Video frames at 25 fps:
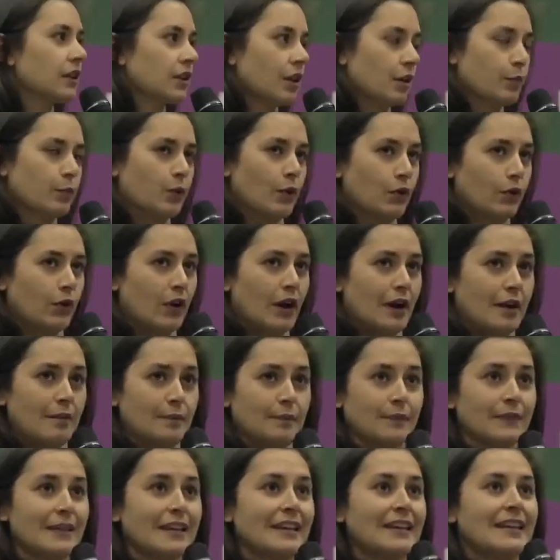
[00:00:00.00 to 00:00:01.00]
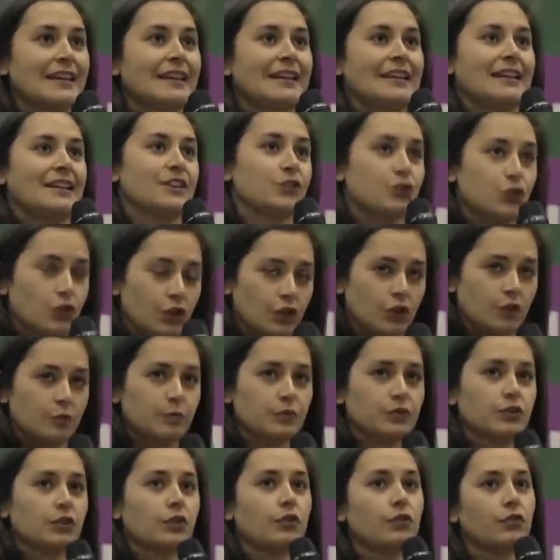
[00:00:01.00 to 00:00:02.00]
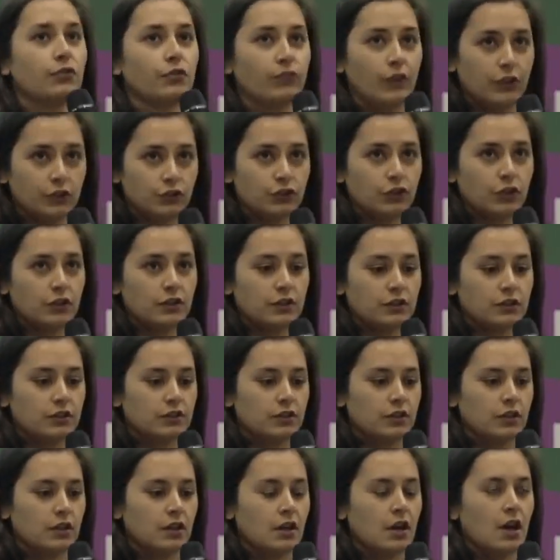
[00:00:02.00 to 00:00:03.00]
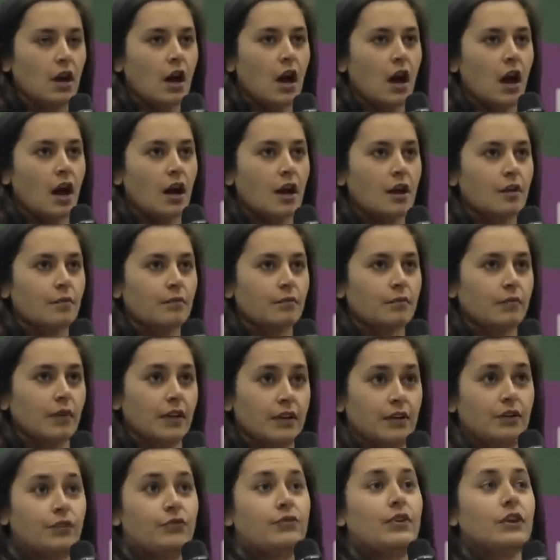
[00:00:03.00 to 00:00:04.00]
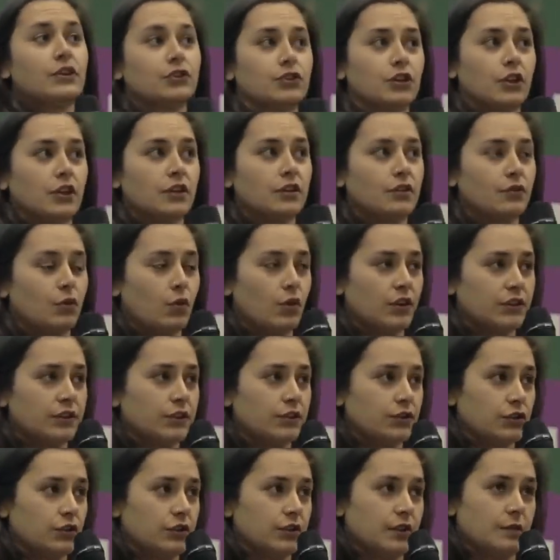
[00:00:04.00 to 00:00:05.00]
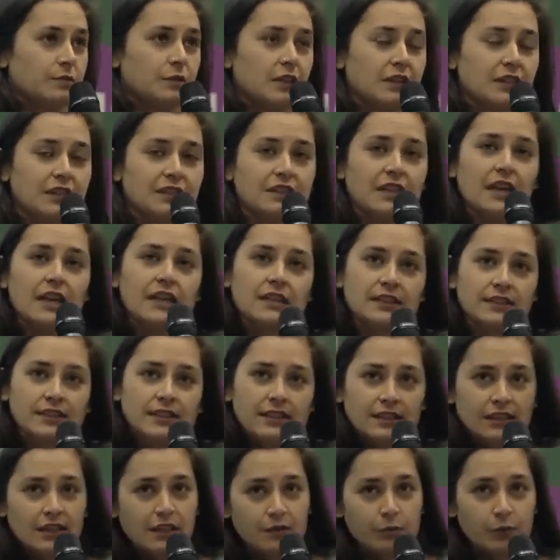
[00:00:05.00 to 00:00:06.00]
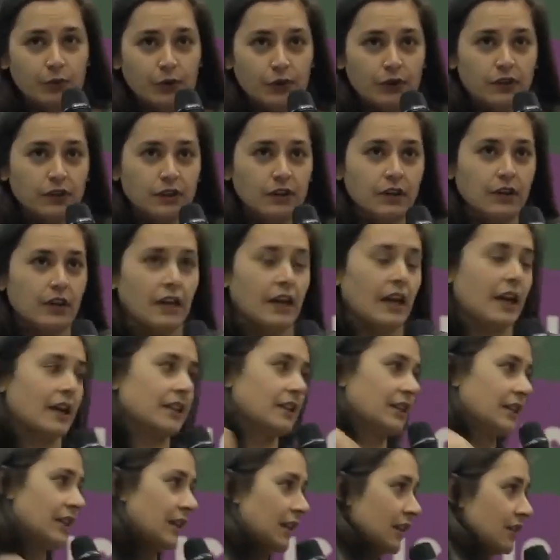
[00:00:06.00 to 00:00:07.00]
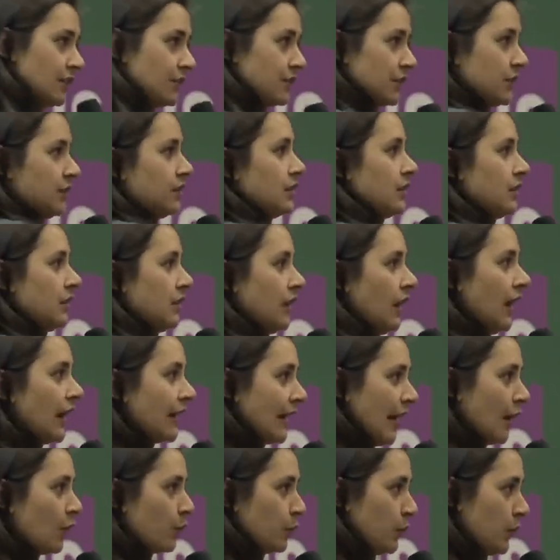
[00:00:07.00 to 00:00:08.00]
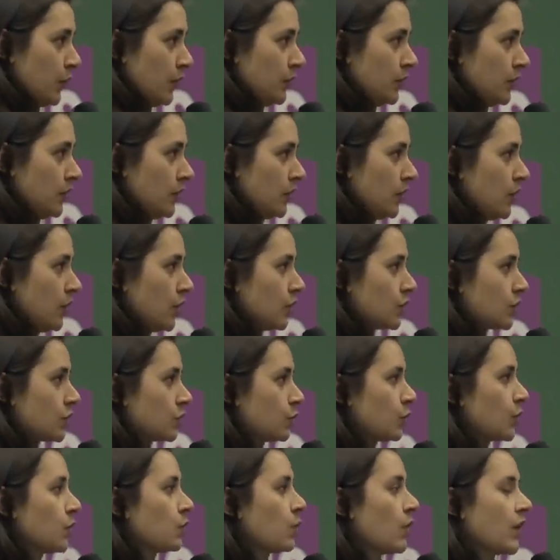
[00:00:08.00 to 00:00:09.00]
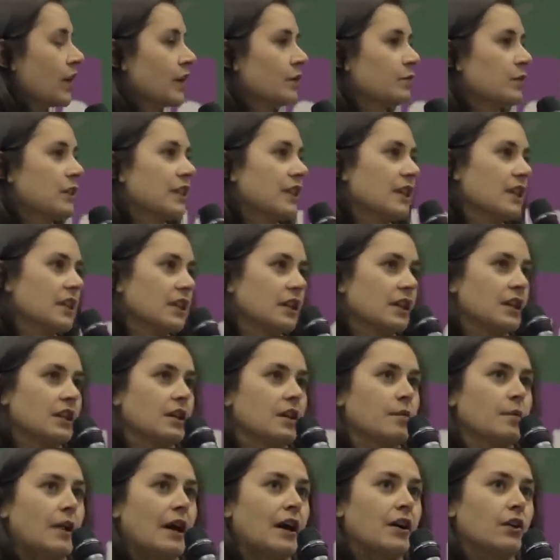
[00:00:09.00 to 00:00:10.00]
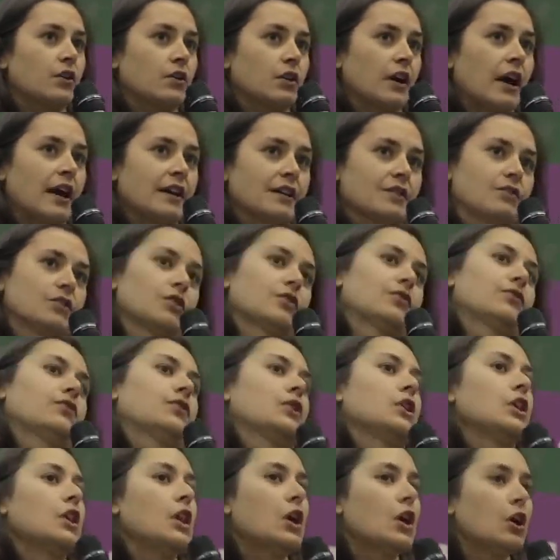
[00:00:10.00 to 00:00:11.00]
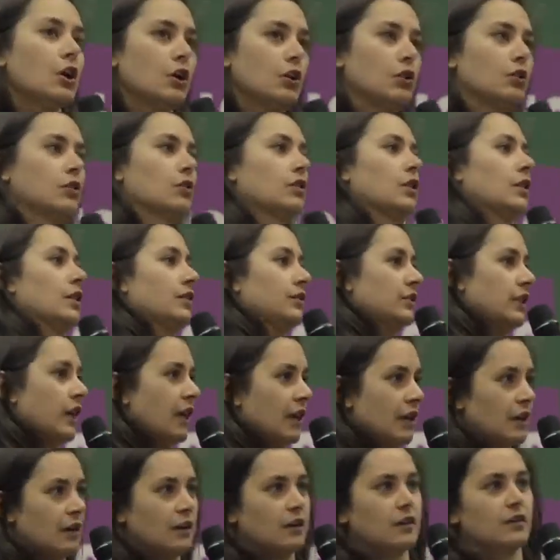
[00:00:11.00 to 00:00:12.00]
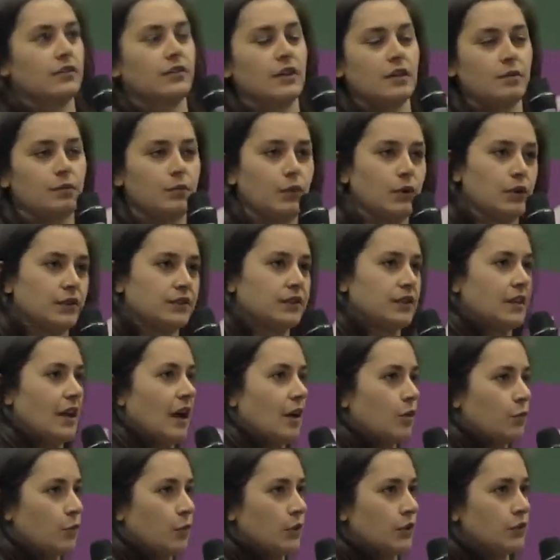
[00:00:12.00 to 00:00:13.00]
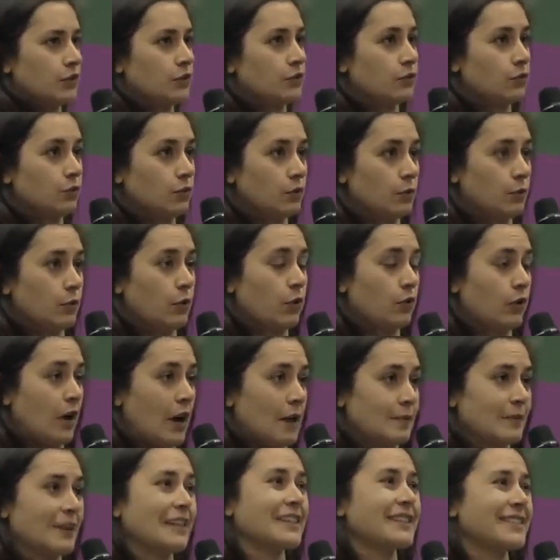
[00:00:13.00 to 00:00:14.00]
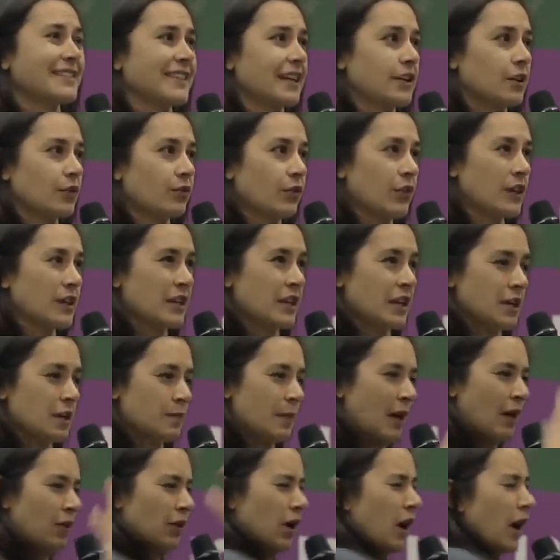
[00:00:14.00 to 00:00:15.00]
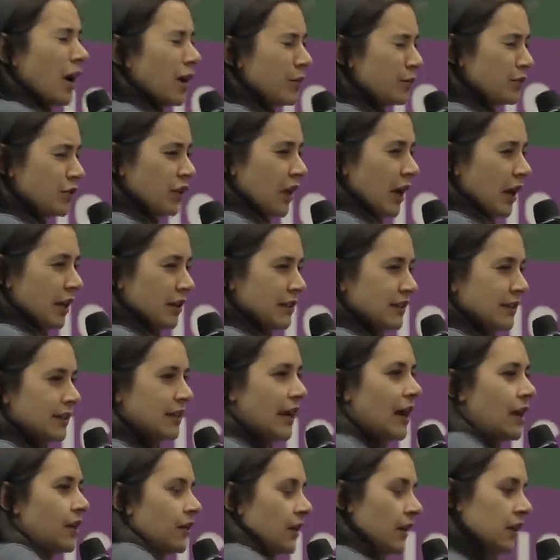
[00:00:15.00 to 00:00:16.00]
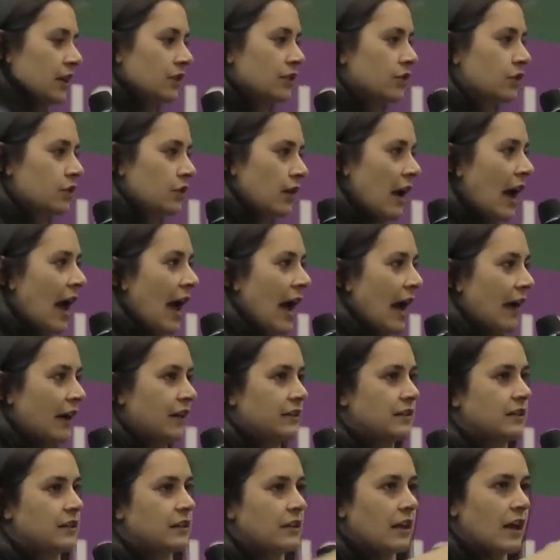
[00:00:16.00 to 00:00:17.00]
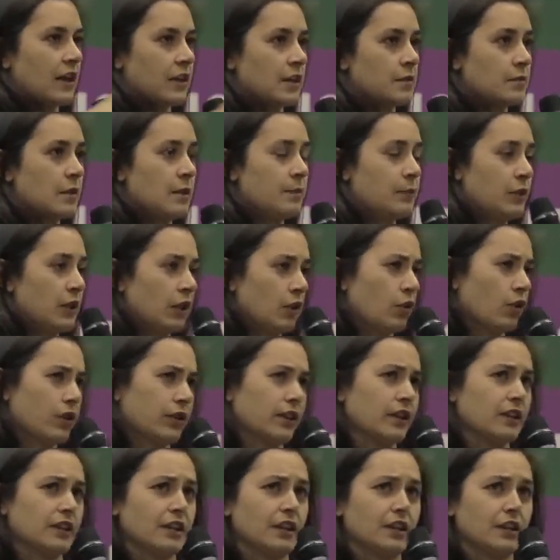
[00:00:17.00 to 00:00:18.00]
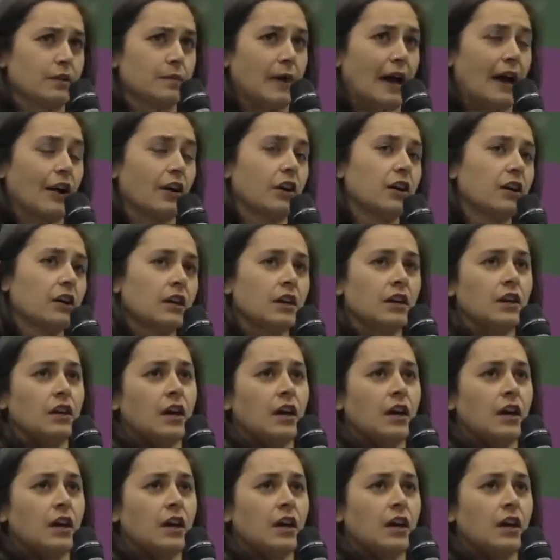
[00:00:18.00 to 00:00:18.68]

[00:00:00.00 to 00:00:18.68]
in our program in terms of functions. And a function, of course, is just something that takes an input and gives an output. So we want to be thinking about kind of the flow of data, of inputs and outputs through the program, instead of thinking about objects and how they interact and how they manipulate, or thinking about